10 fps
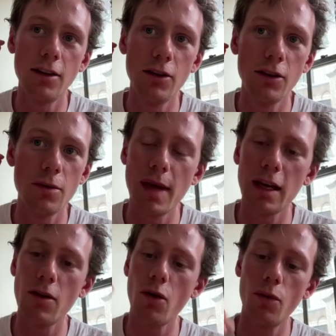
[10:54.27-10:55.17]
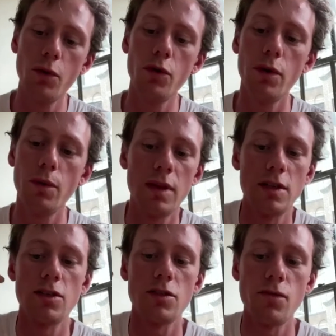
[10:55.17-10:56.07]
you can make a whole movie with
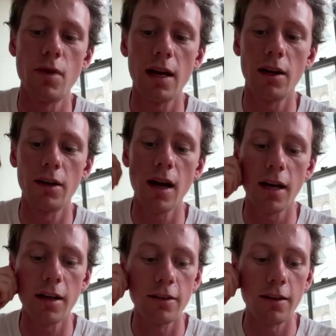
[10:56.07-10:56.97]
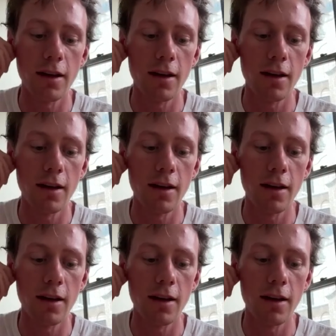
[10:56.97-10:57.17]
this just regular guy, because